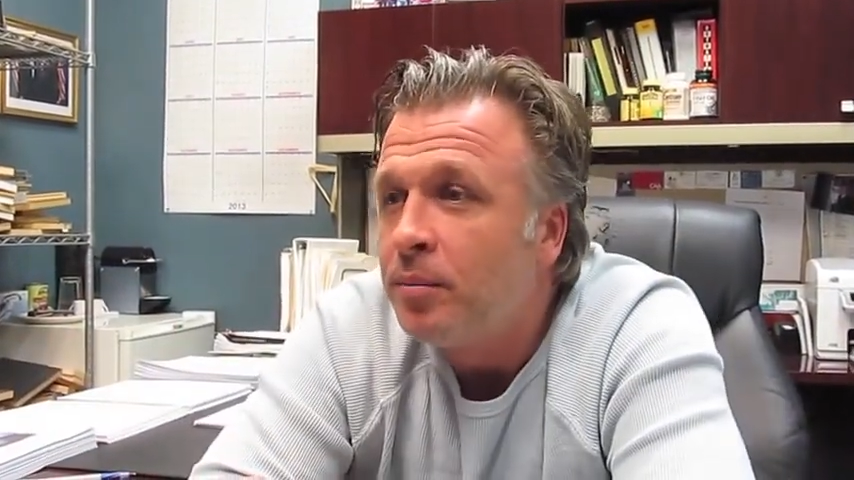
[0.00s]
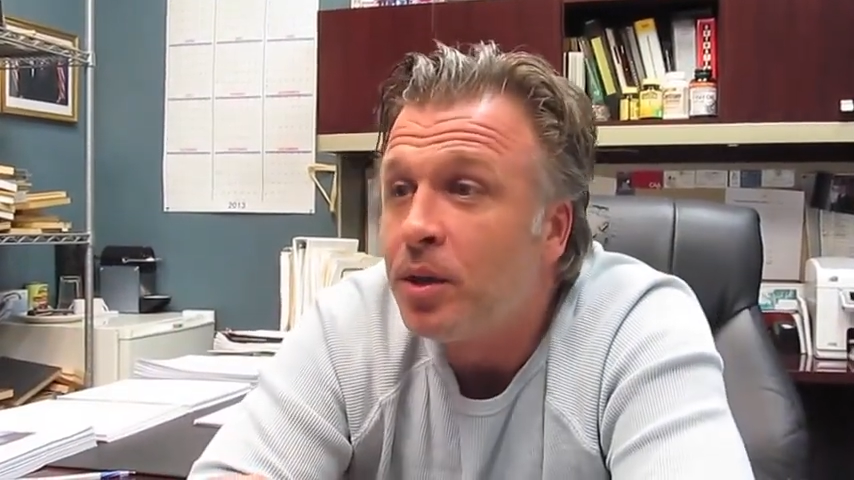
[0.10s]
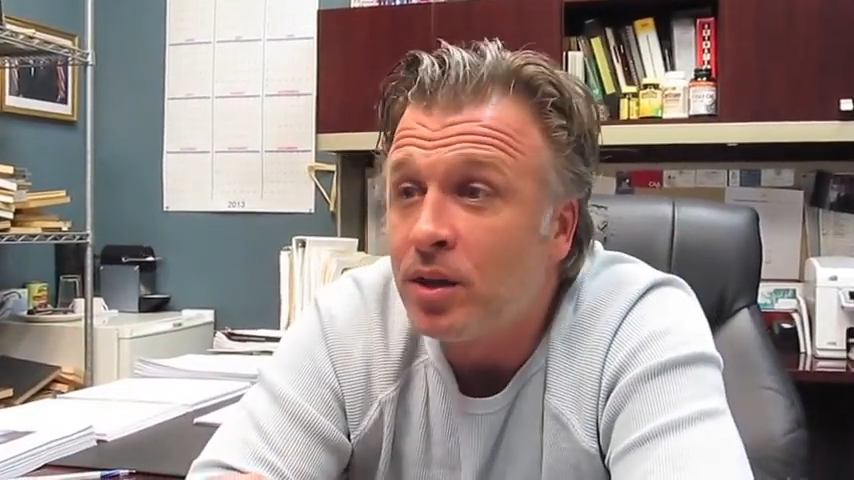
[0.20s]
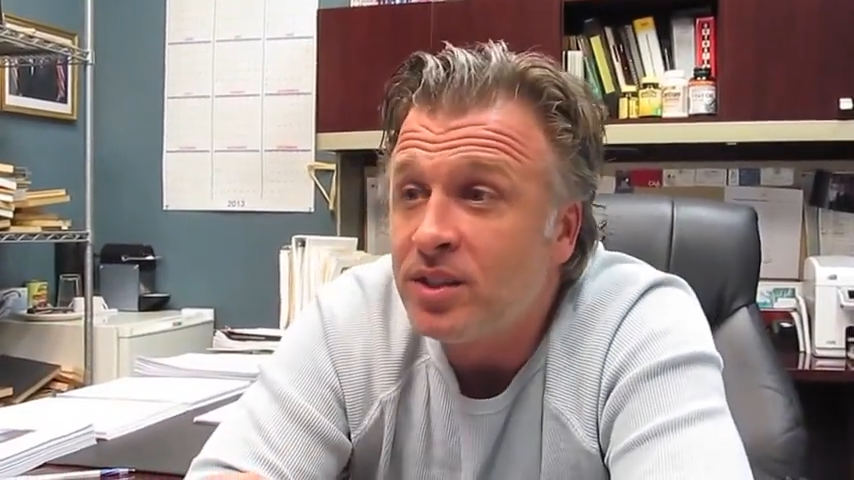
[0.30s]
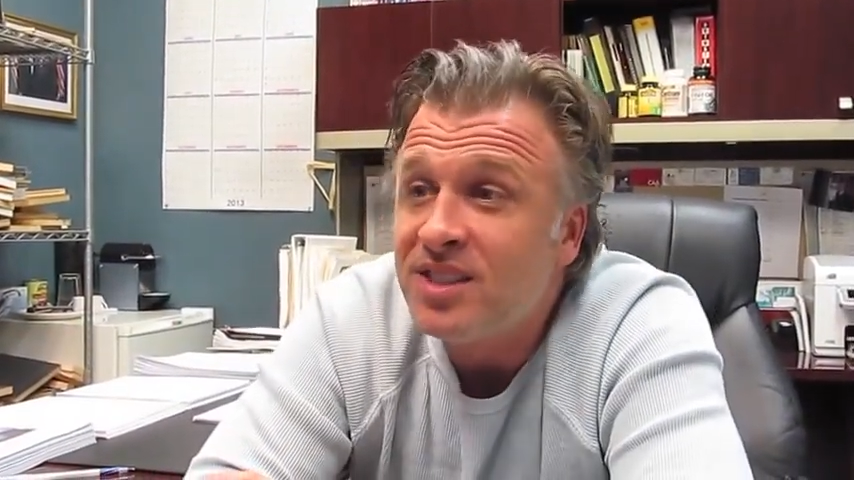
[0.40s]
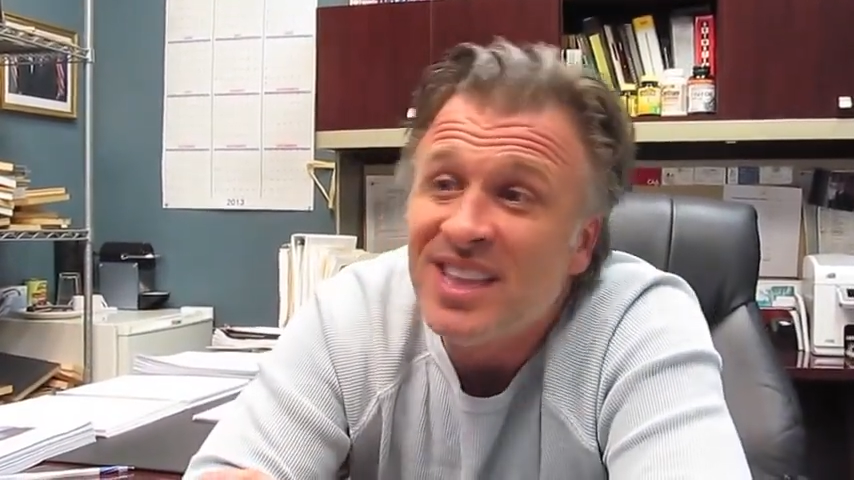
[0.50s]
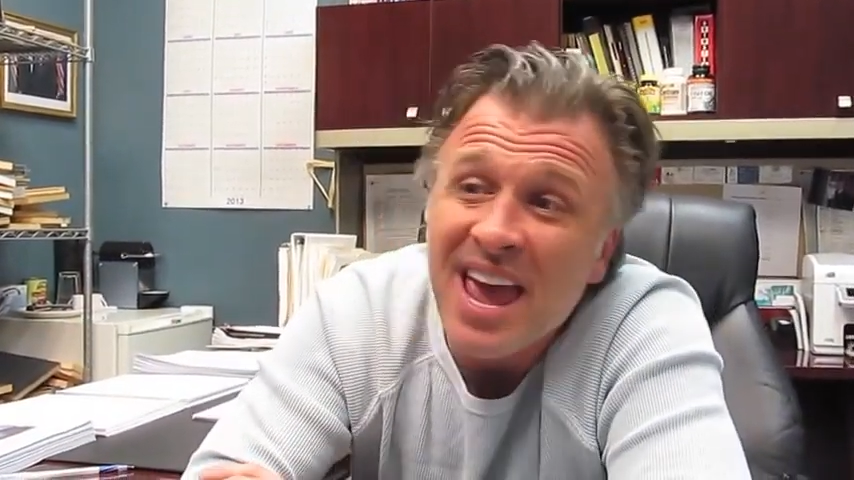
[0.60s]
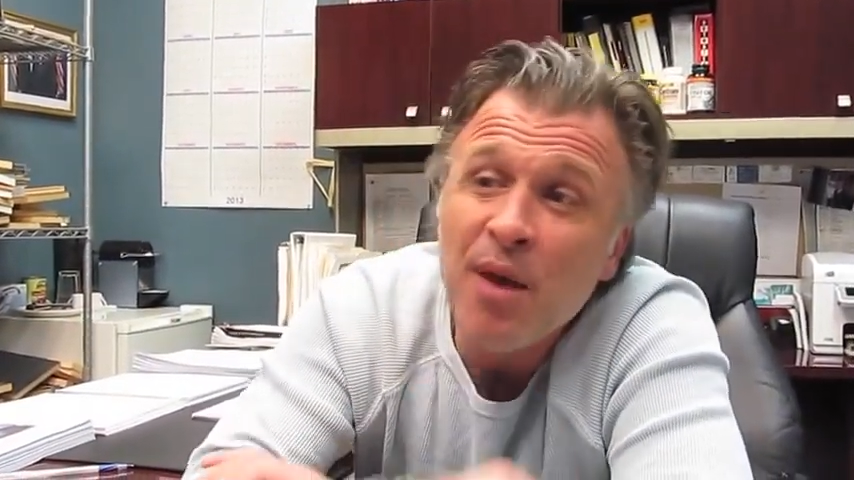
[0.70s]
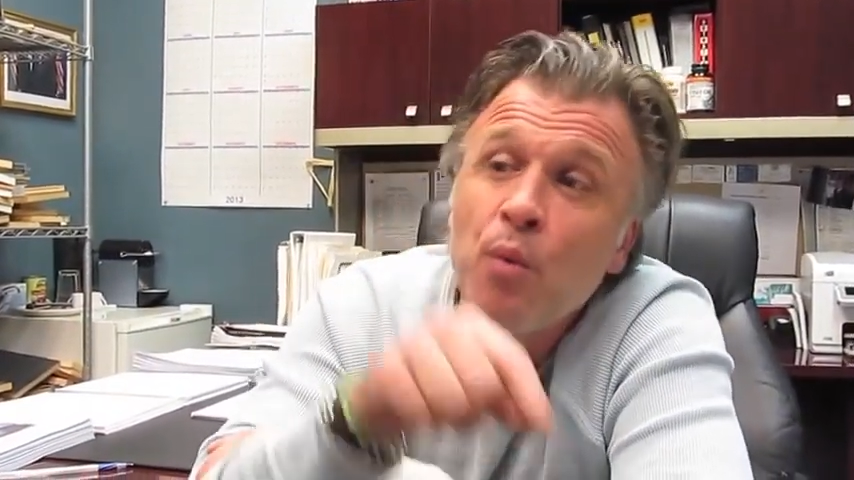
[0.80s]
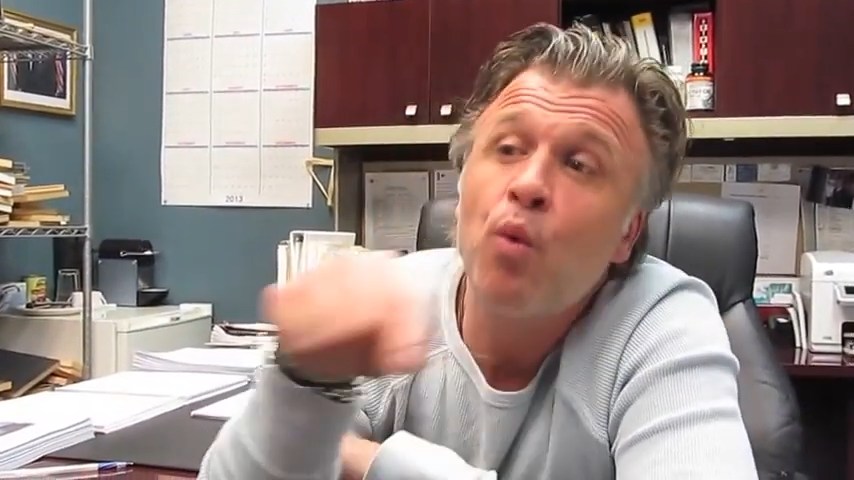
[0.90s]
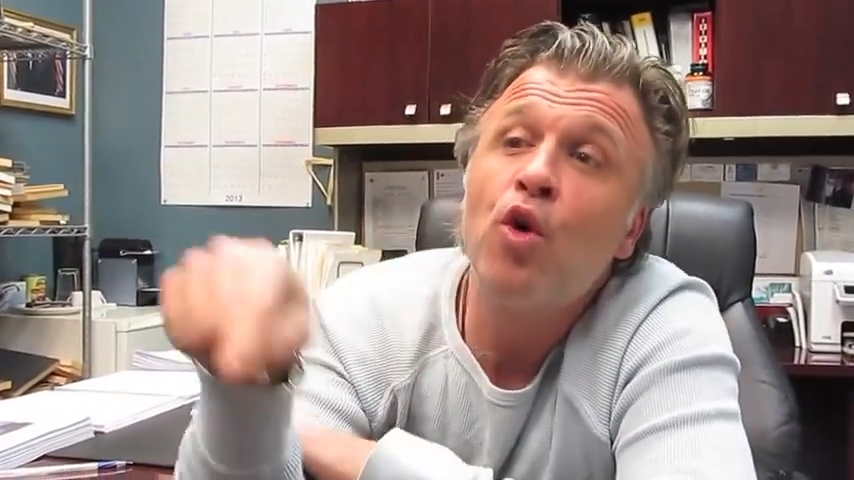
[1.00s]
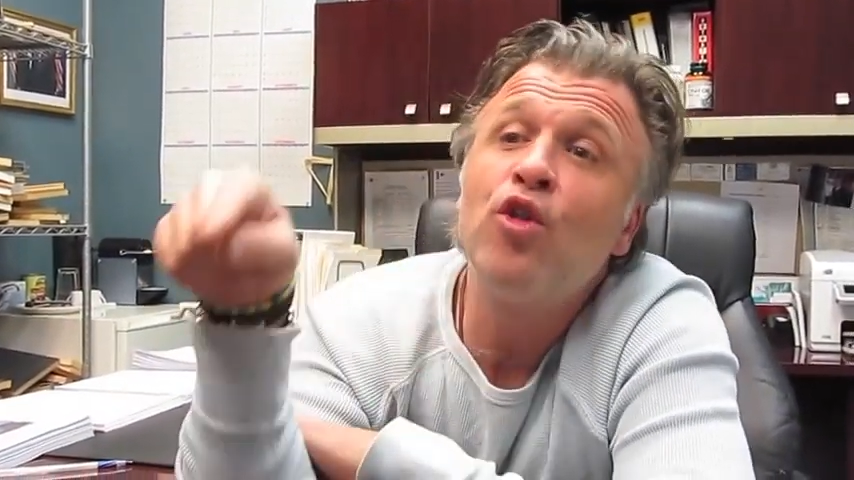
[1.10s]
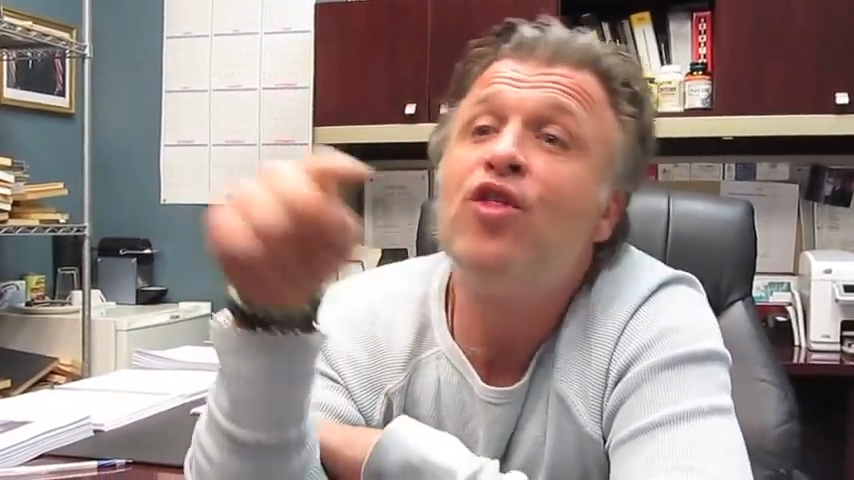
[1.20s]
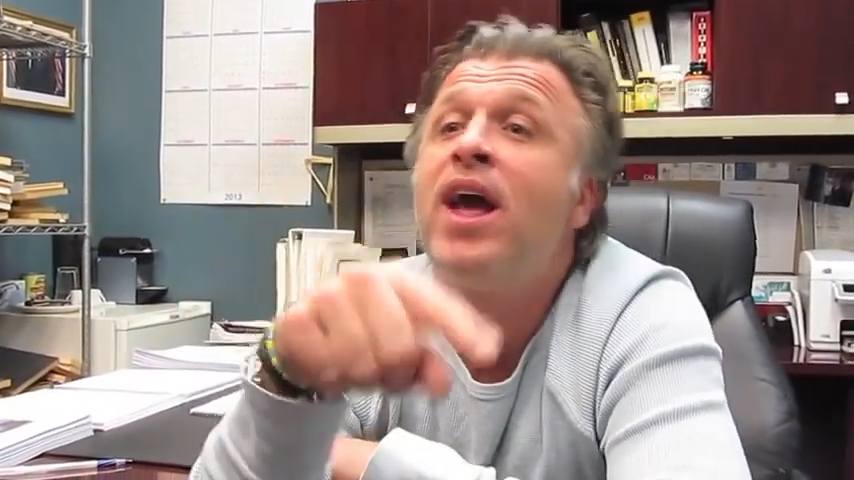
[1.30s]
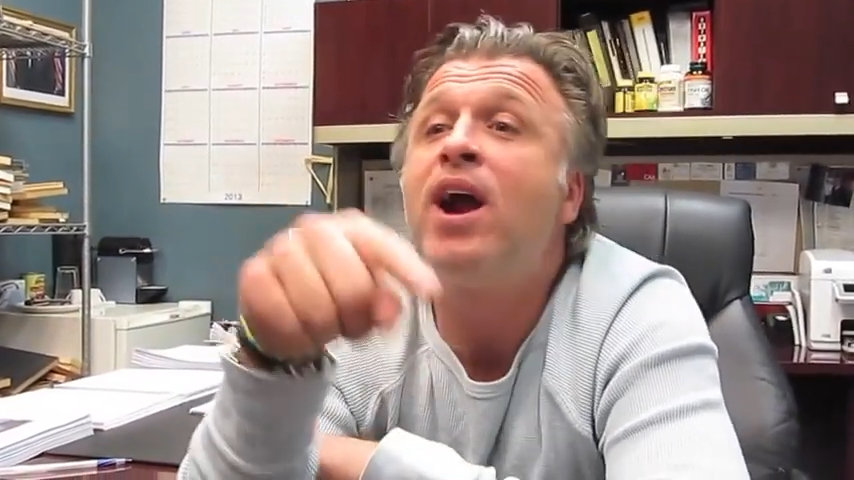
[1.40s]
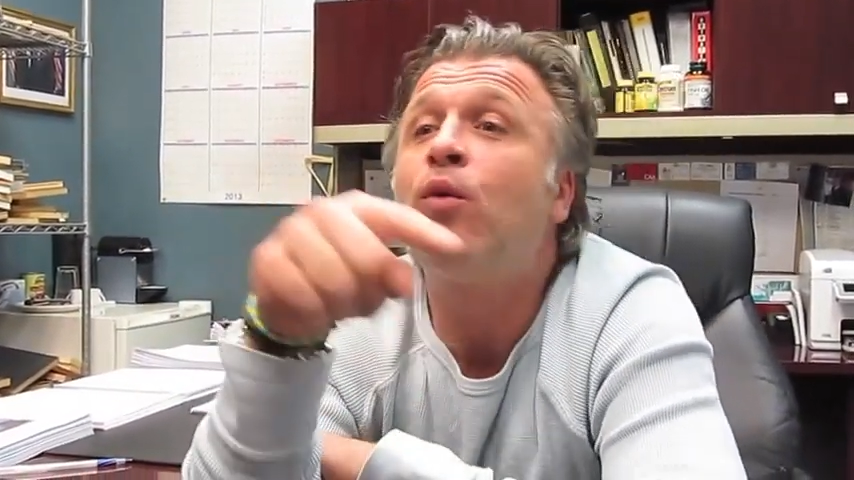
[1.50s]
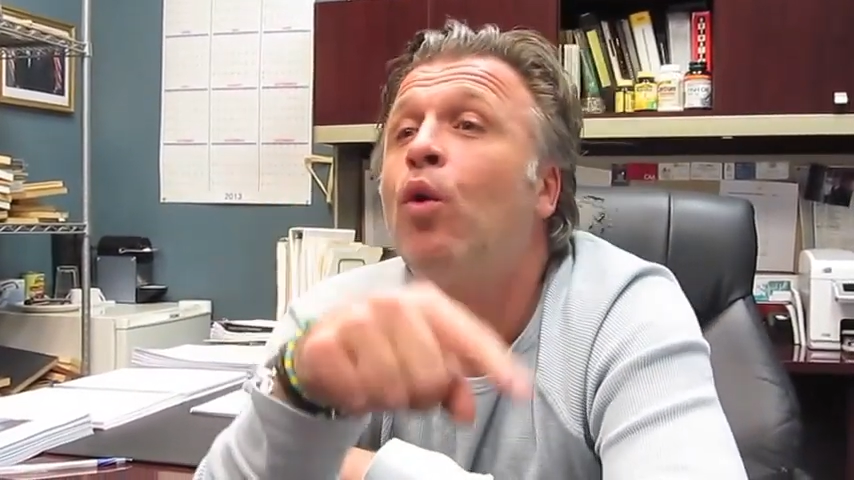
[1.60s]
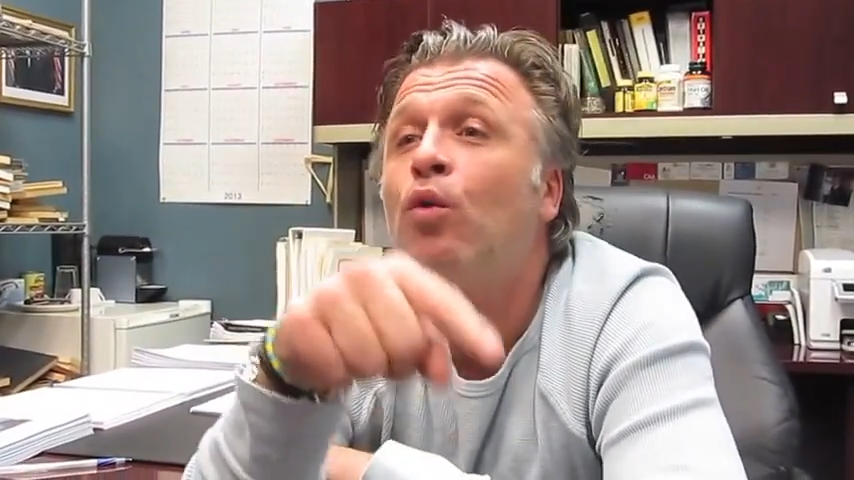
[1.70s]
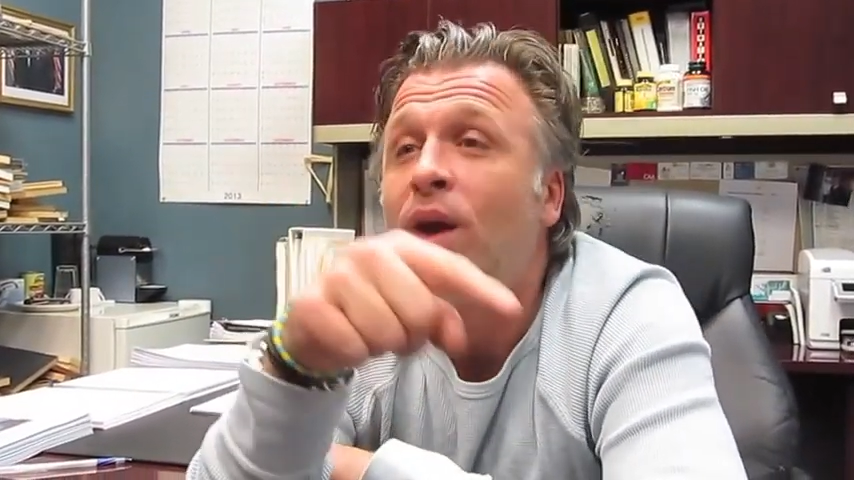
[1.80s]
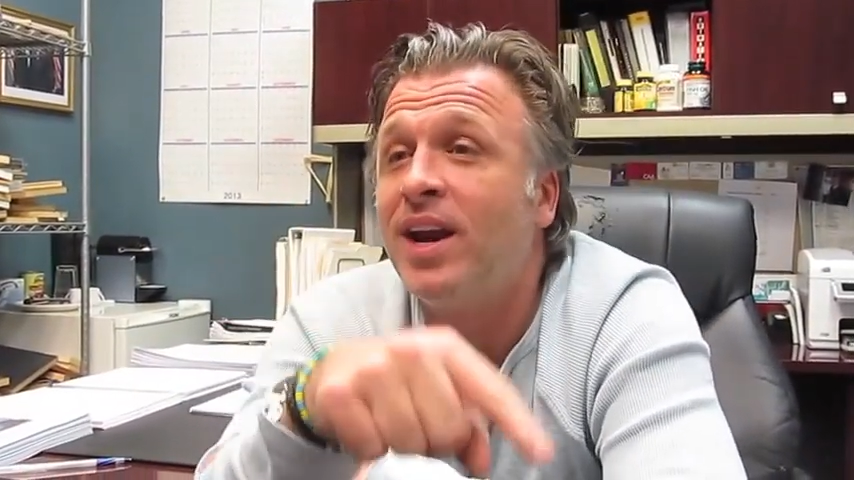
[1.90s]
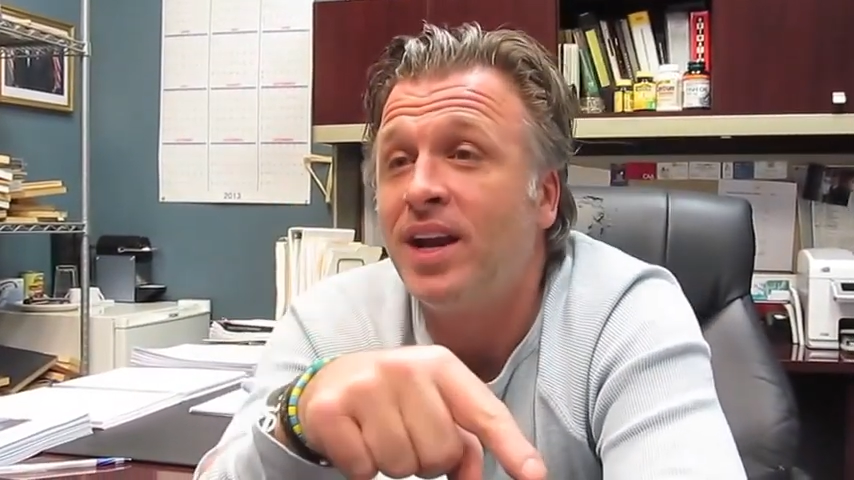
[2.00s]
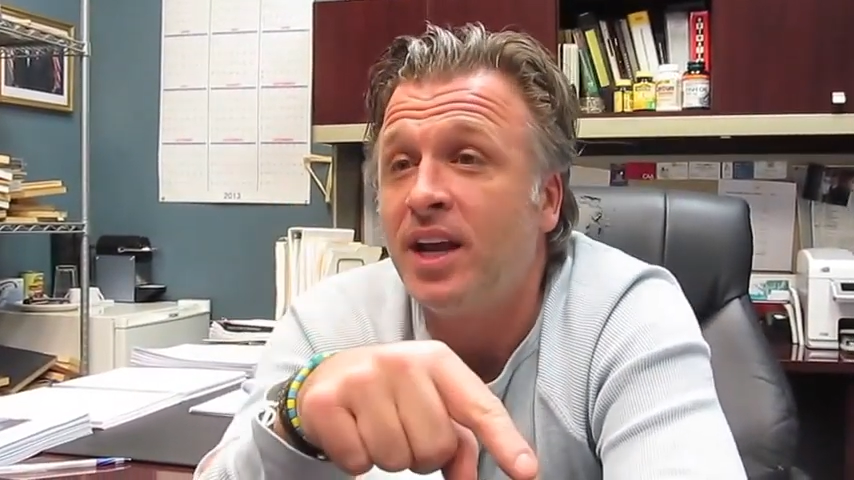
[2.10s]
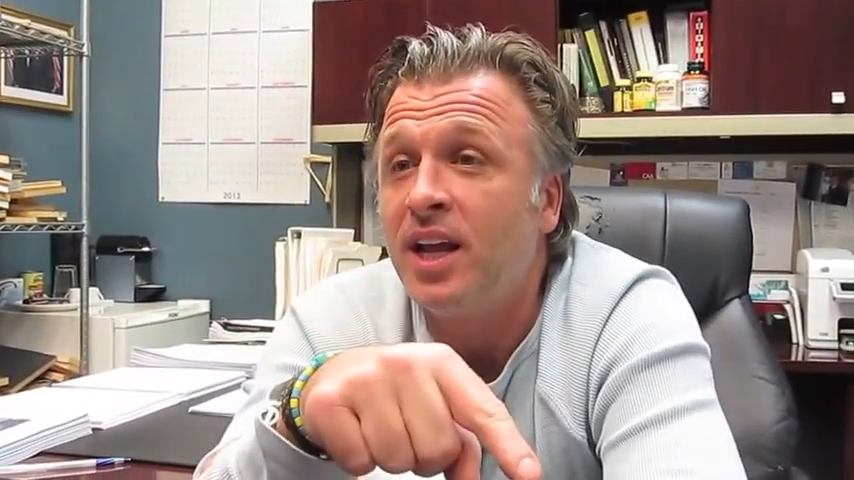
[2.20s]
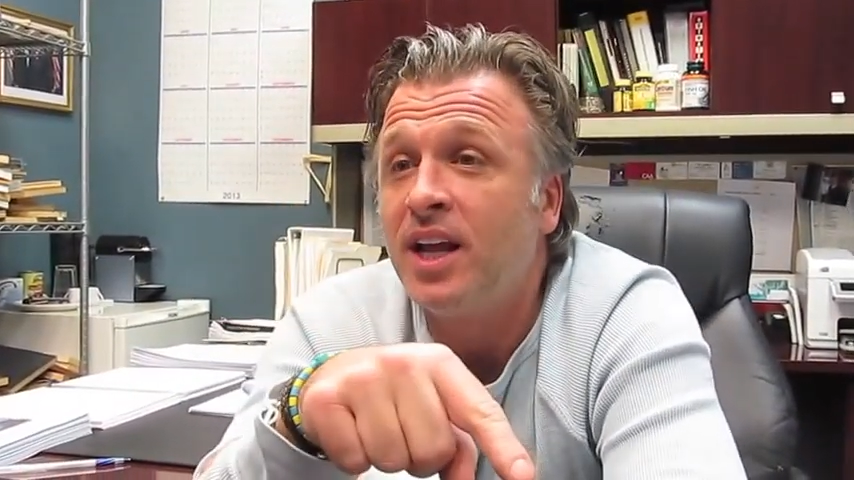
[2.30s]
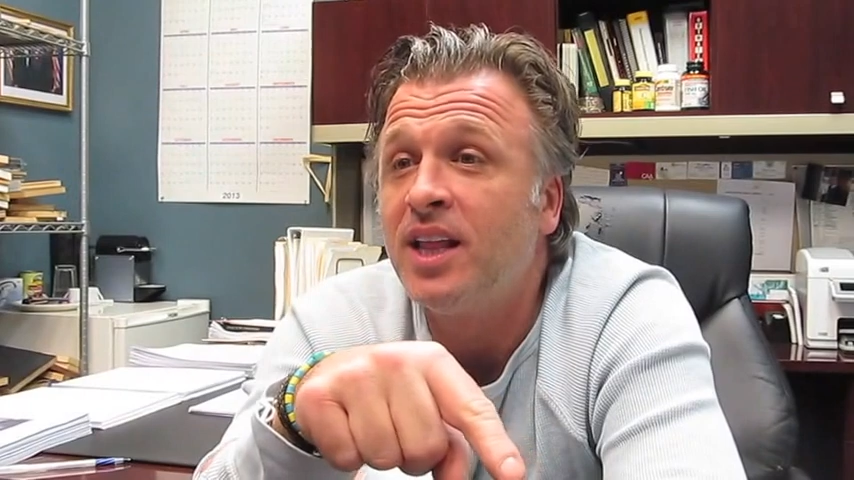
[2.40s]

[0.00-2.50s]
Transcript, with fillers: Because they were there already.